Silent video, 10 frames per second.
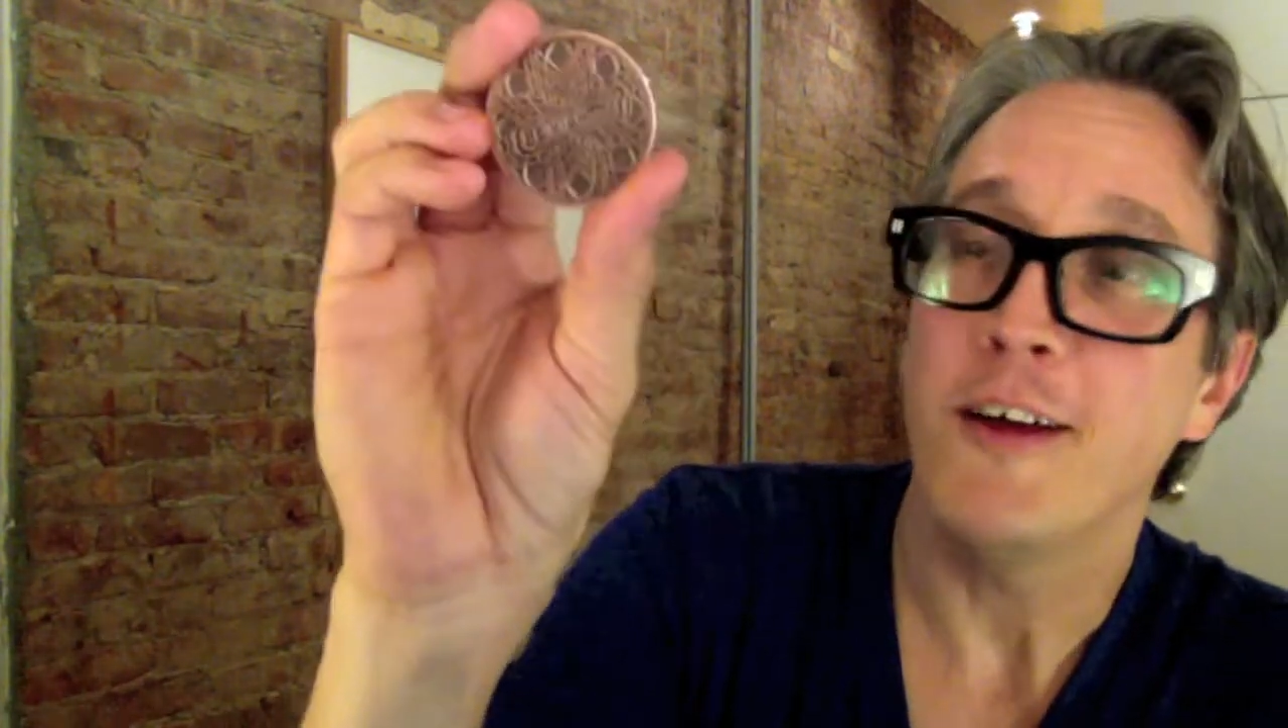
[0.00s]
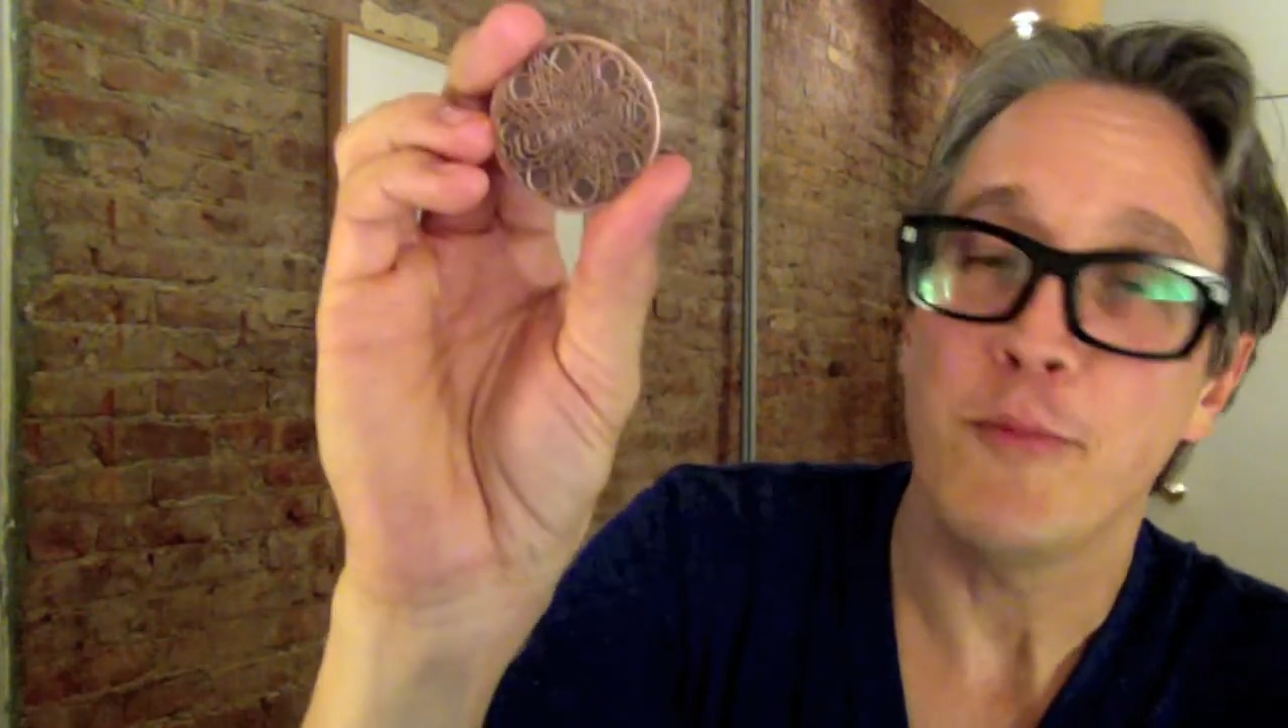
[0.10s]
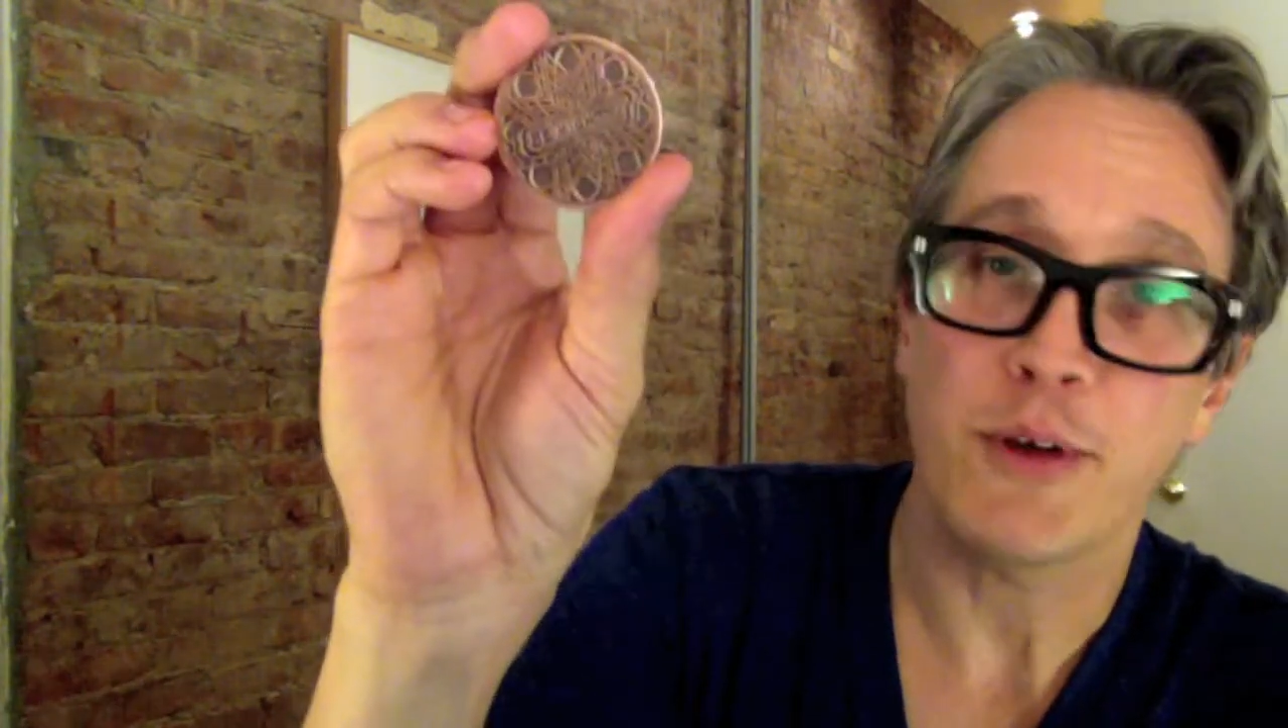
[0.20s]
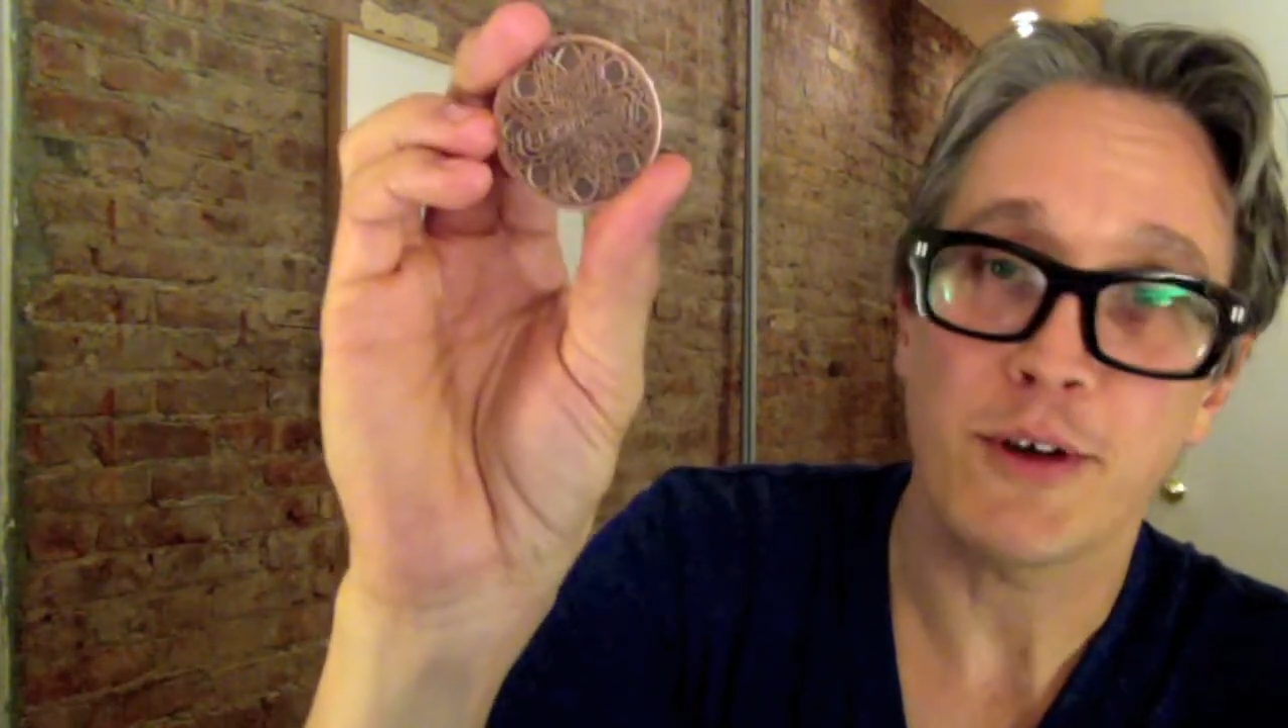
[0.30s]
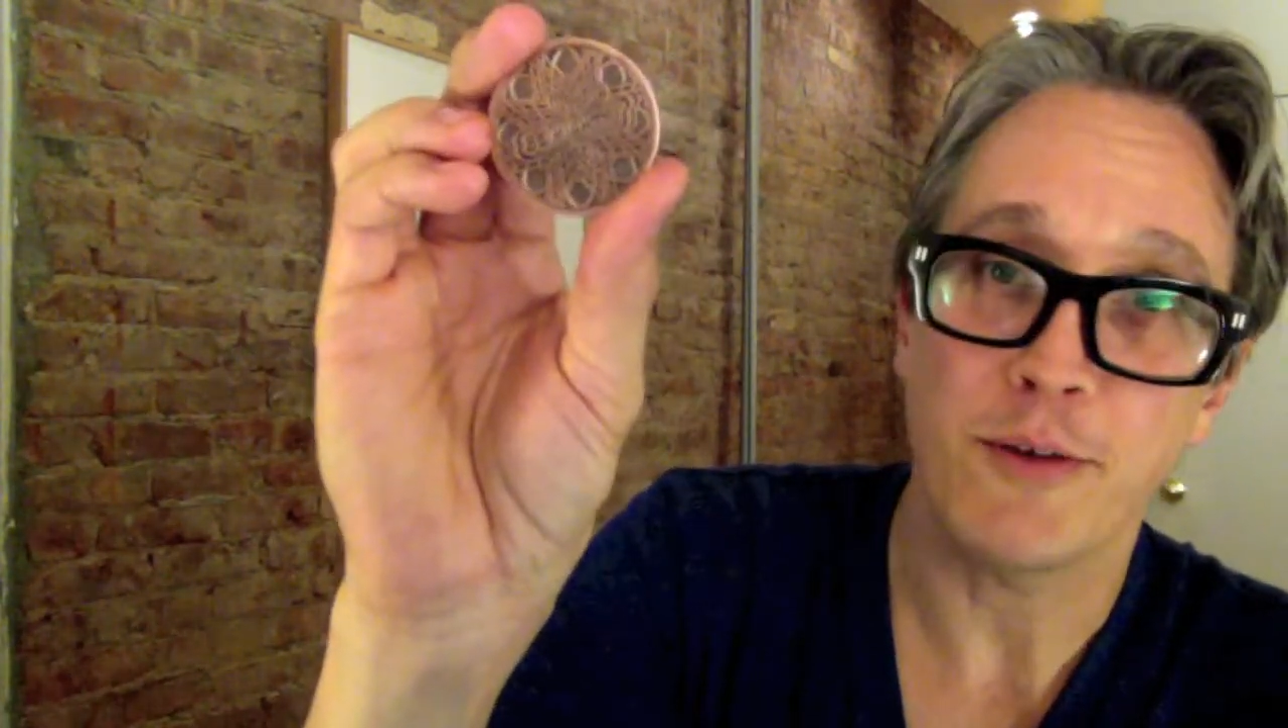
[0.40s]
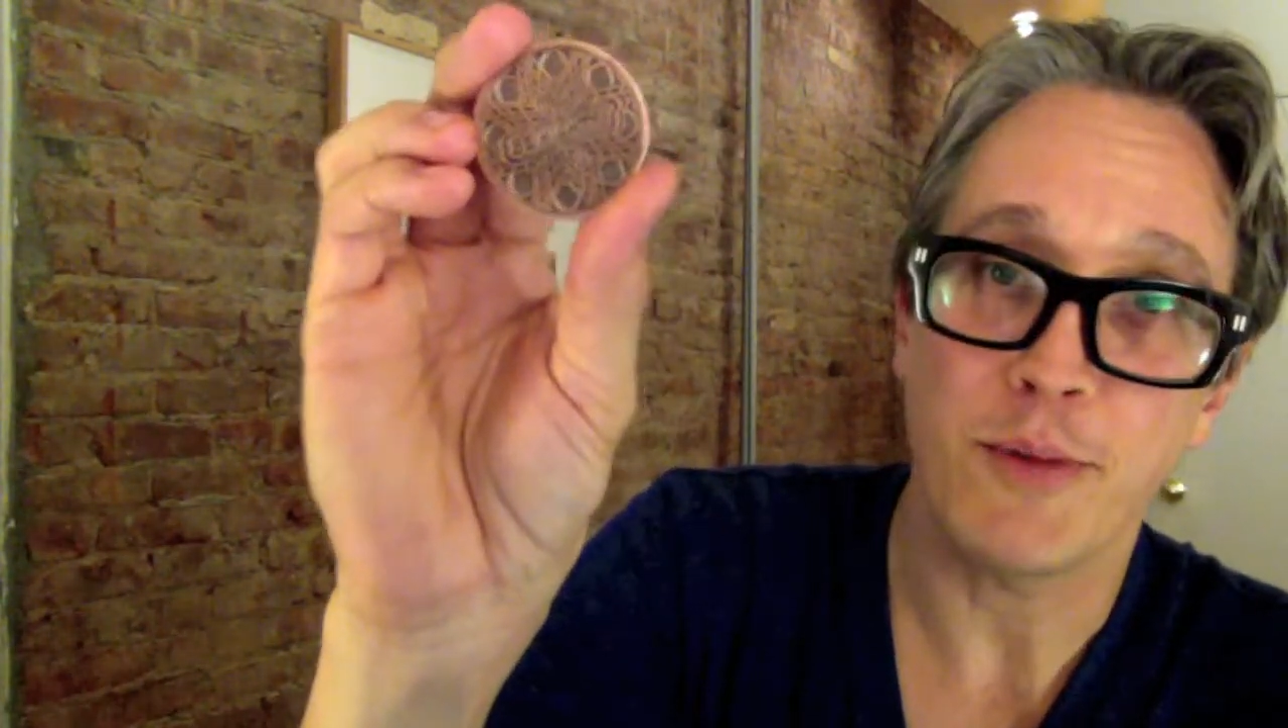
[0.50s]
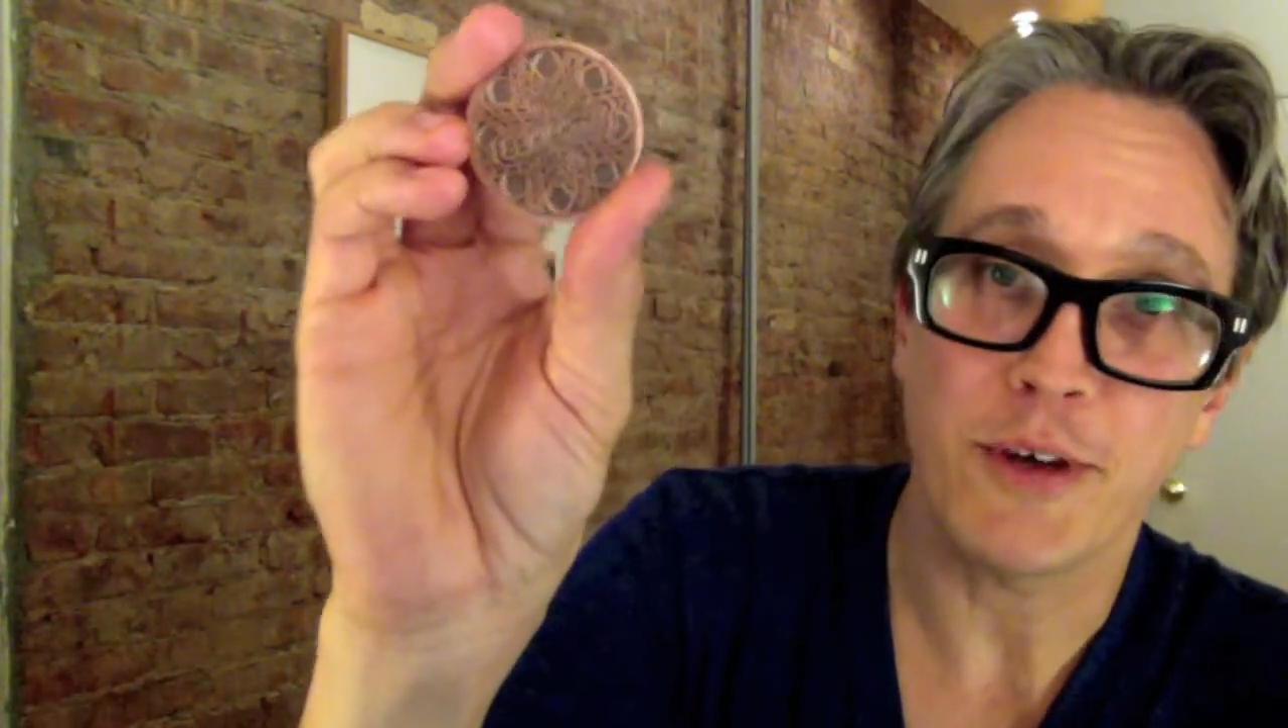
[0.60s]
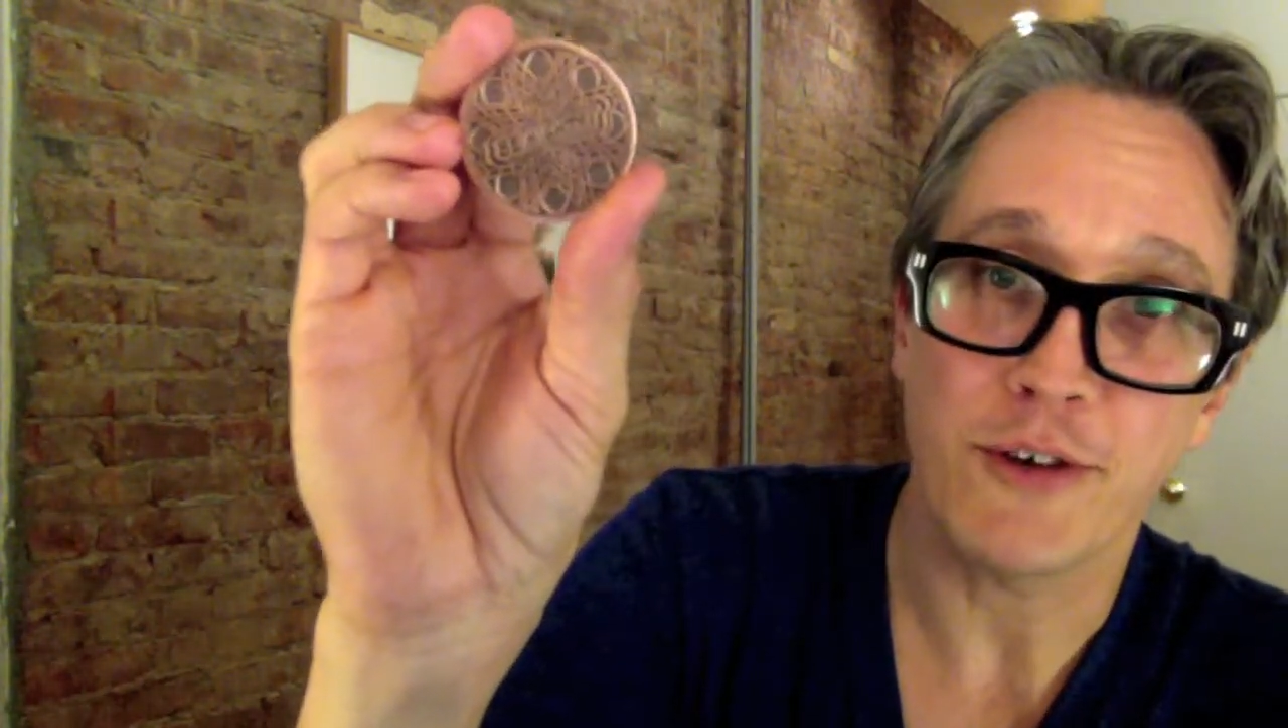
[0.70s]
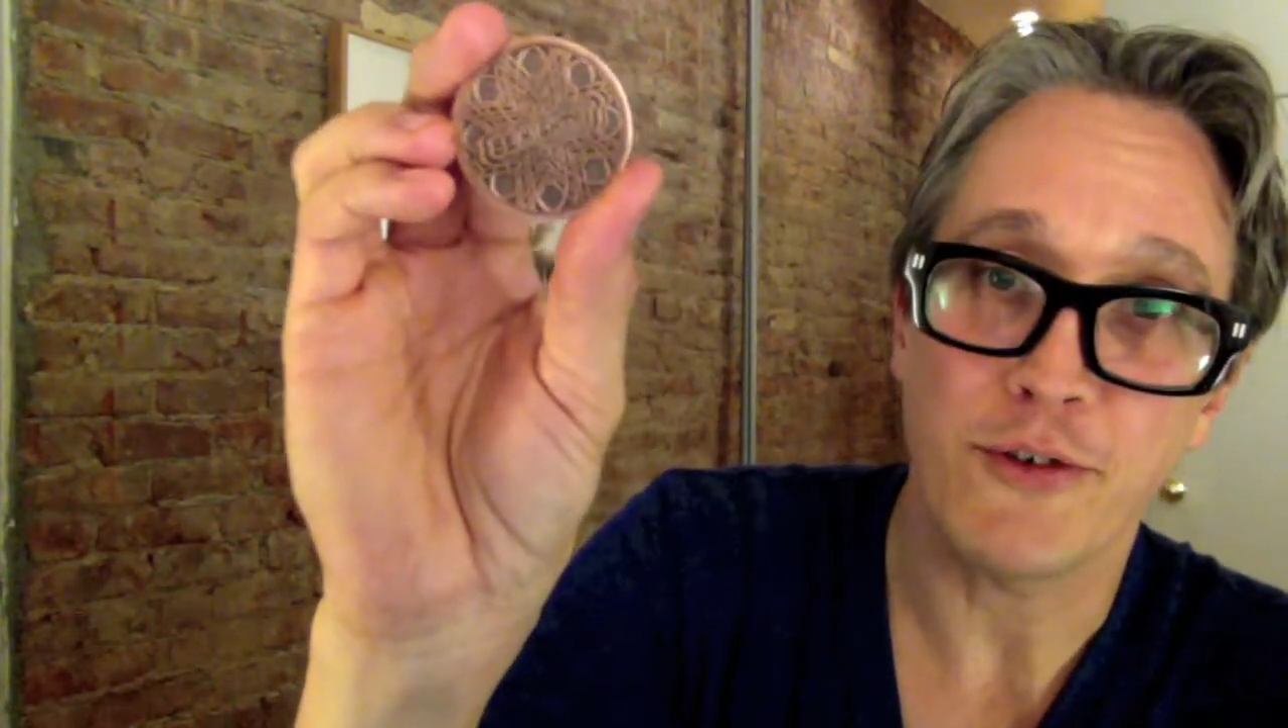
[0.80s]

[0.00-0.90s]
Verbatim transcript: bigger and bigger